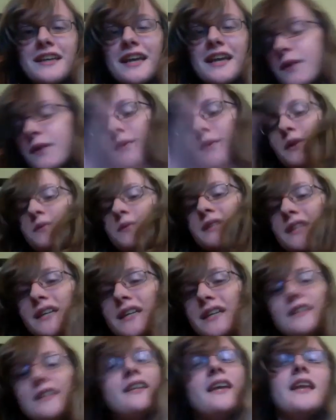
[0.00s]
Anyone who
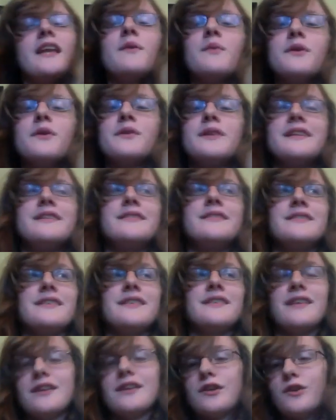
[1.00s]
did, anyone who didn't,
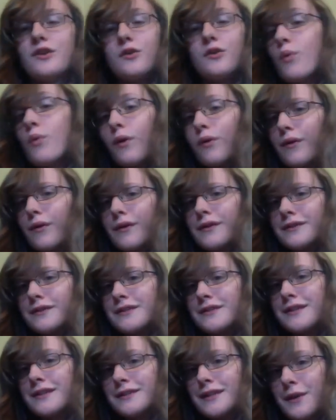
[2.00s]
you weren't going to
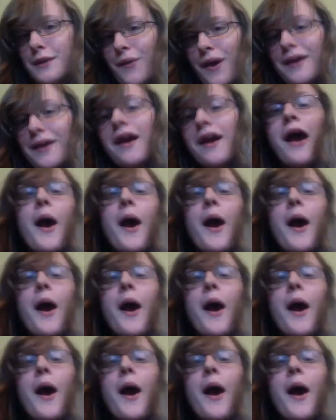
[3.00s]
see this anyway.